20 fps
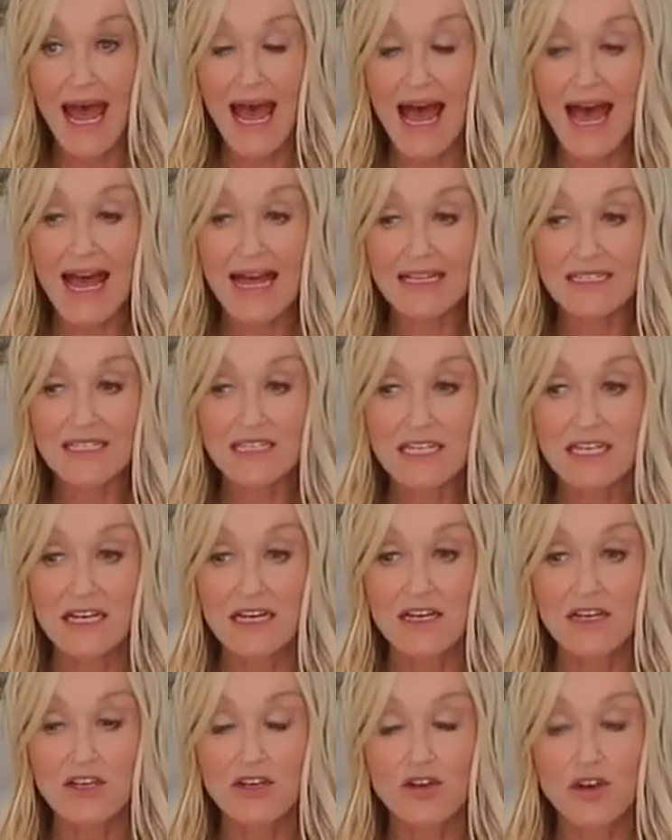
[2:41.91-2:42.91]
And
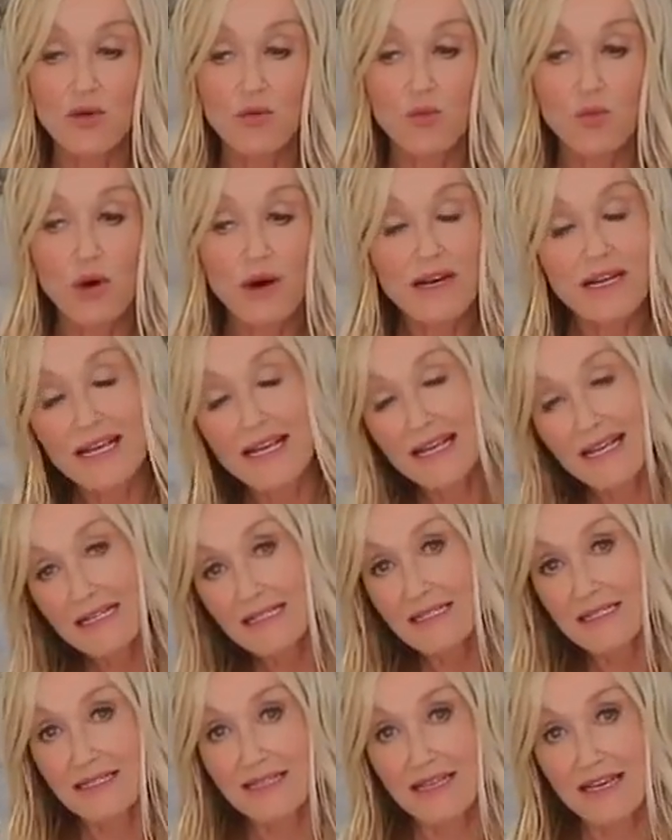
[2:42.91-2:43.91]
you know, what
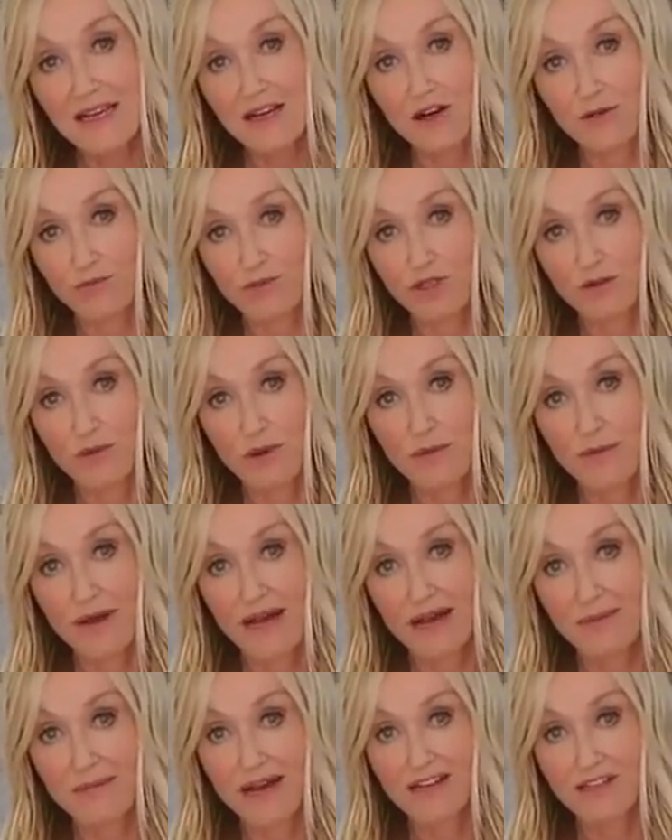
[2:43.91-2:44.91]
is the optimum
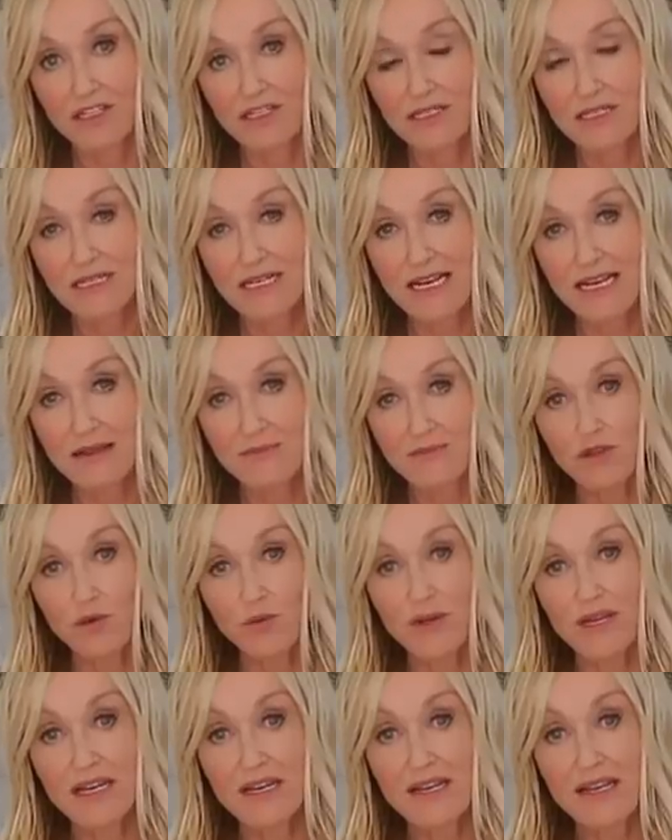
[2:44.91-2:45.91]
amount of sleep
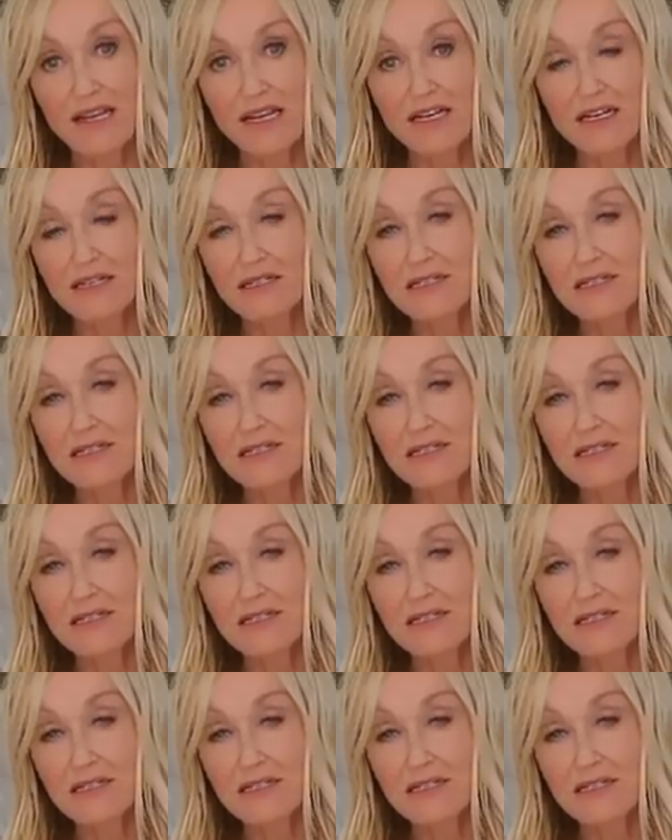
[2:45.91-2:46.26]
that we need?